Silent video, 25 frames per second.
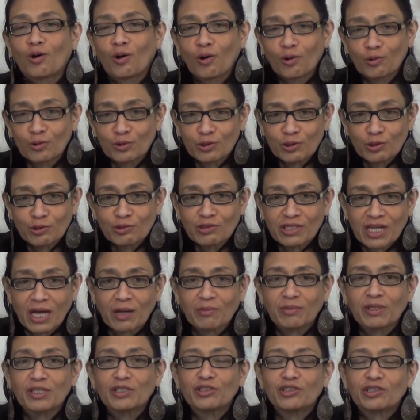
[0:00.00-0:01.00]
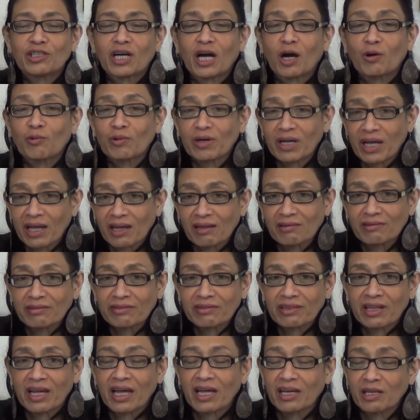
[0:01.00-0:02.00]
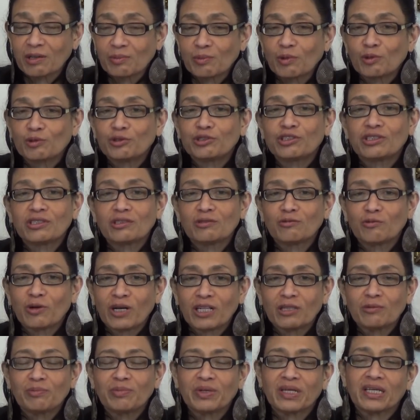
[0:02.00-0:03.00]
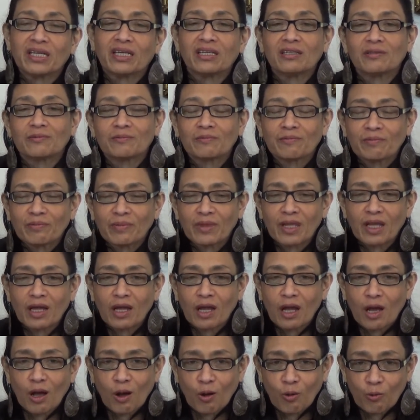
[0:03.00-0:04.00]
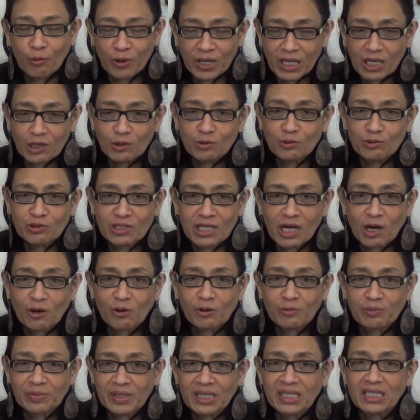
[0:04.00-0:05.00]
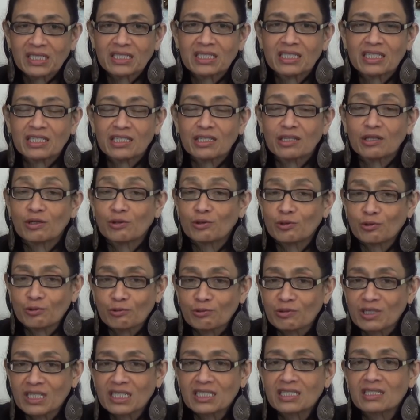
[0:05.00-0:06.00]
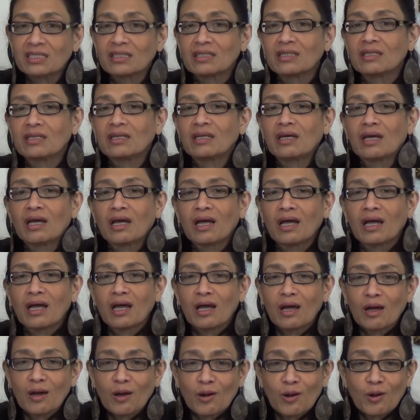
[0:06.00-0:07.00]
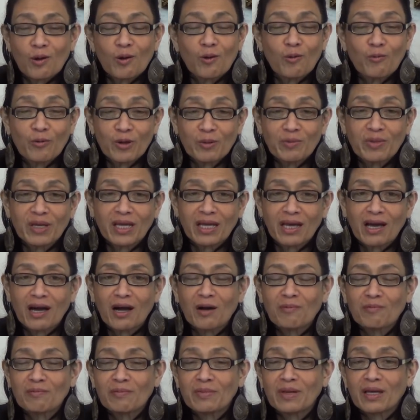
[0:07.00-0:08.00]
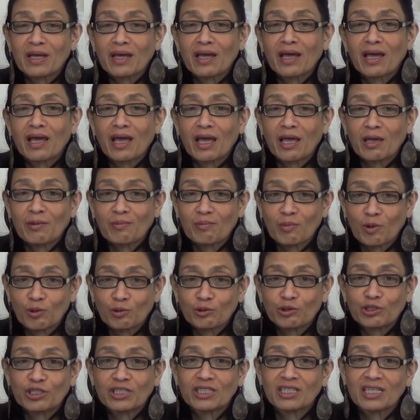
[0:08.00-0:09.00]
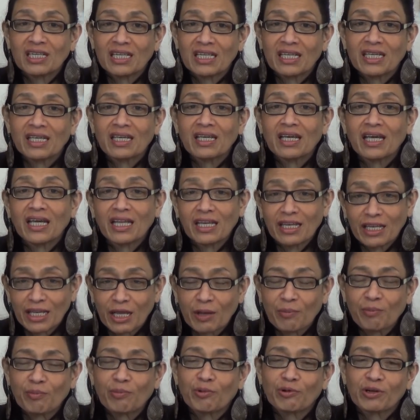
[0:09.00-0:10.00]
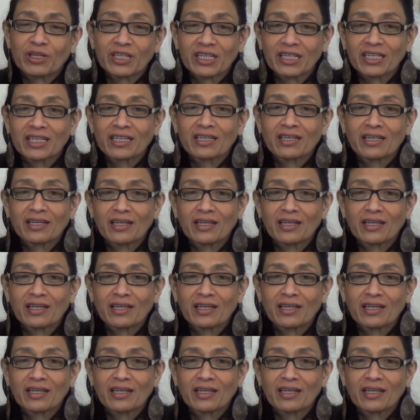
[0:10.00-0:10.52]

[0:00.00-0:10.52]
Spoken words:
also damage our health and emotional well-being. We lose our ability to reason. We become emotionally intemperate.